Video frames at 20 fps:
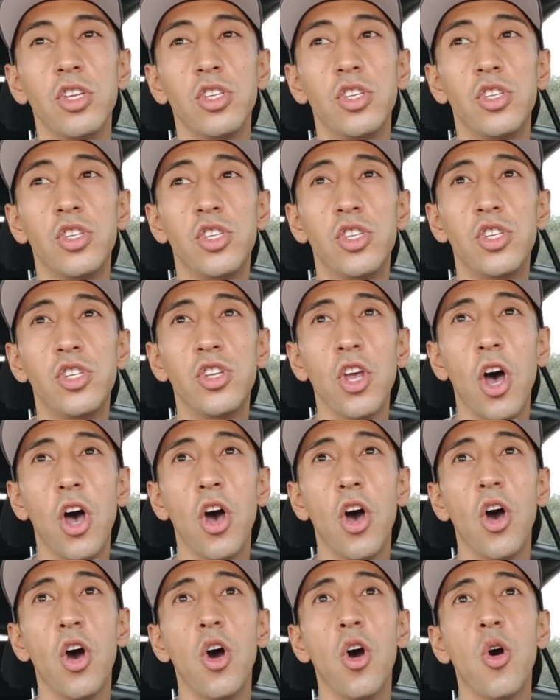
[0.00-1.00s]

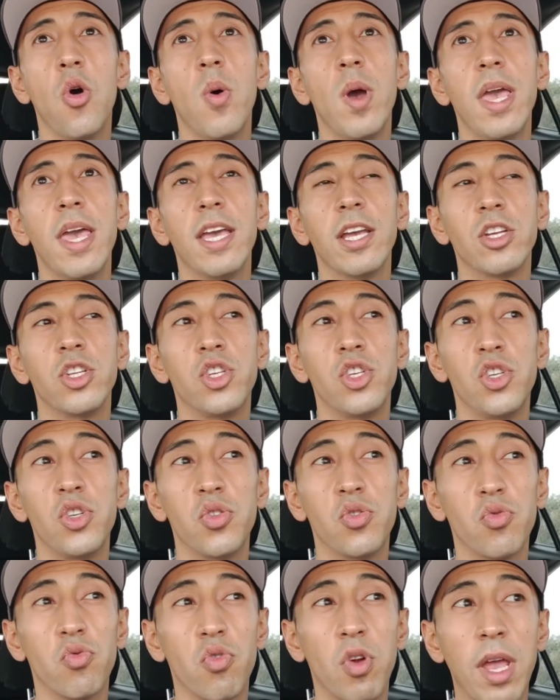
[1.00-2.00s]
so
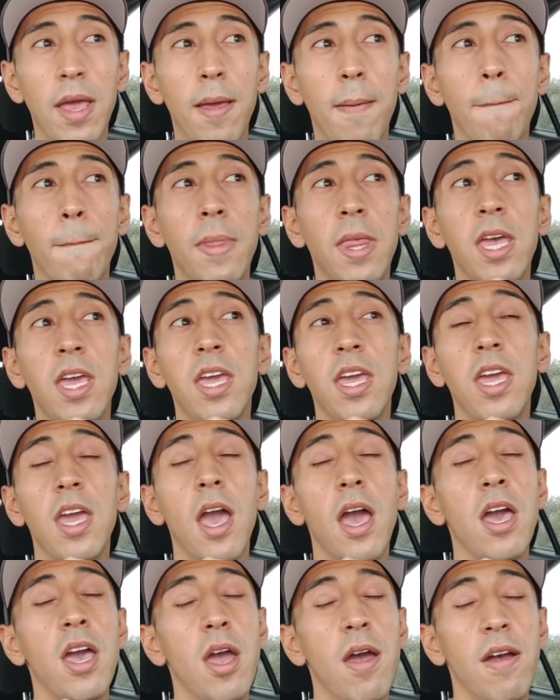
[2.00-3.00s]

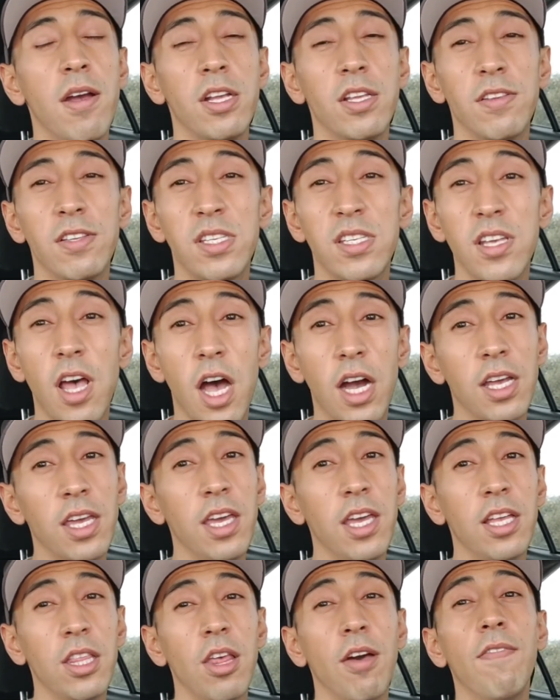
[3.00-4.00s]
extremely
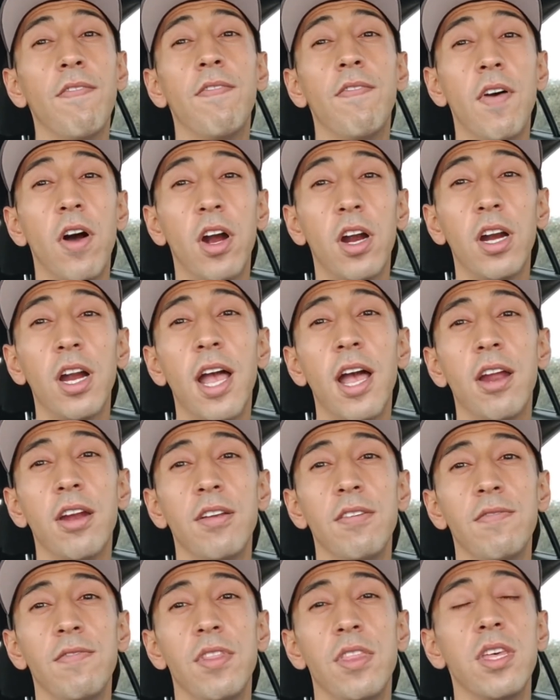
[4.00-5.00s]
sucking the fart
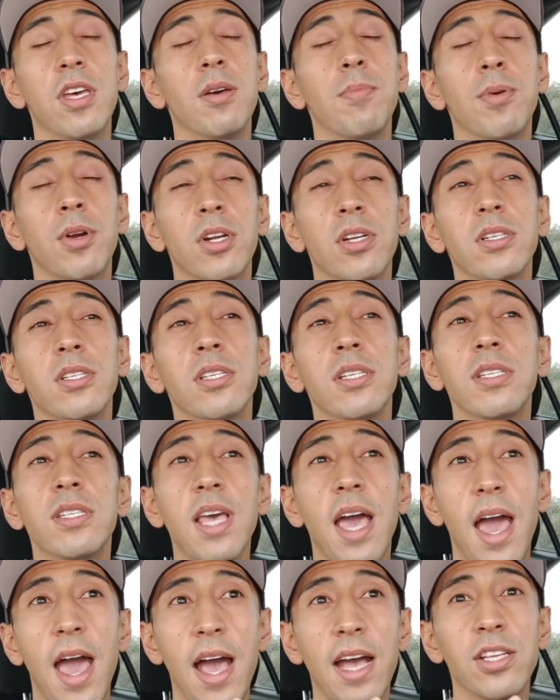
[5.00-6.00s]
out of the
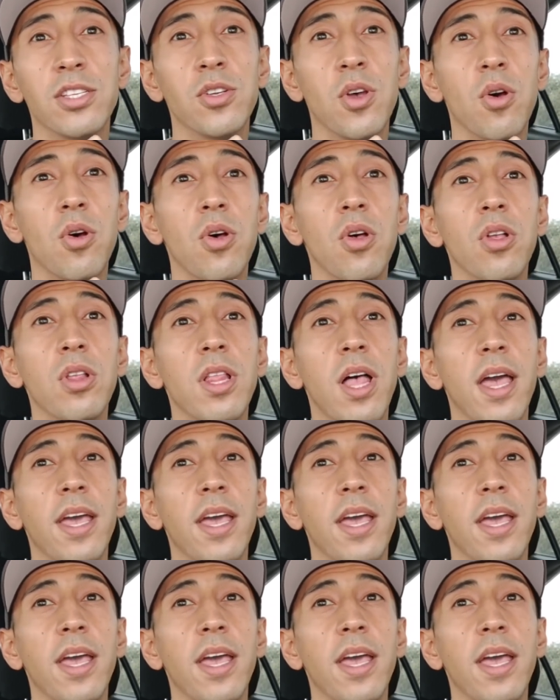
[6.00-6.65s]
person's asshole,